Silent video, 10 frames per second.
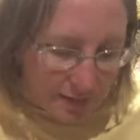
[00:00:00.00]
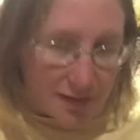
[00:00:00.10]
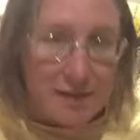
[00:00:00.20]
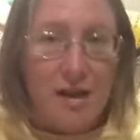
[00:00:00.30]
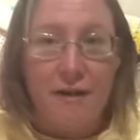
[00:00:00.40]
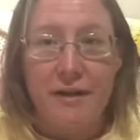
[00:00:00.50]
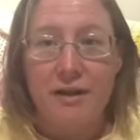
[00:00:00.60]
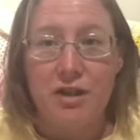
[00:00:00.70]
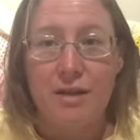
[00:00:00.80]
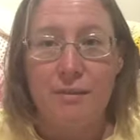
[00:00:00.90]
Siren in the
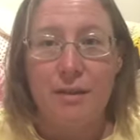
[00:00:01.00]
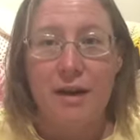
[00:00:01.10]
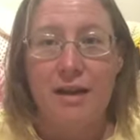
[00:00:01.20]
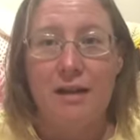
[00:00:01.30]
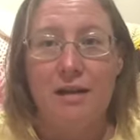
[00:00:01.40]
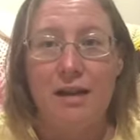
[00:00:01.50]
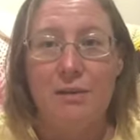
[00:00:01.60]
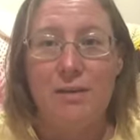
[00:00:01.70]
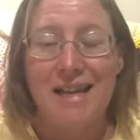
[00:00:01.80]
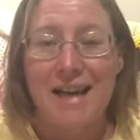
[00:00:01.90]
Shipwreck, it
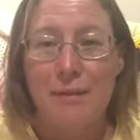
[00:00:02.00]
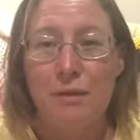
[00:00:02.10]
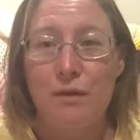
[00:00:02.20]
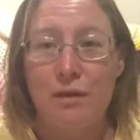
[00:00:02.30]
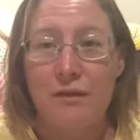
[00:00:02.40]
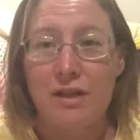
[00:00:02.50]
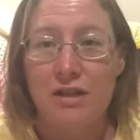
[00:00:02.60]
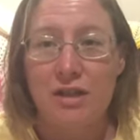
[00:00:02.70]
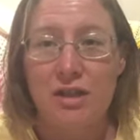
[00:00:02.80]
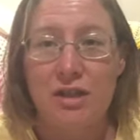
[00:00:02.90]
was aimed for a finish
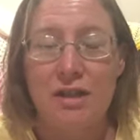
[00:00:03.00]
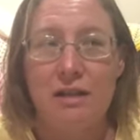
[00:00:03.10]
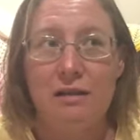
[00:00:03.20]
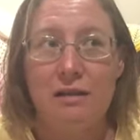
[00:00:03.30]
this year.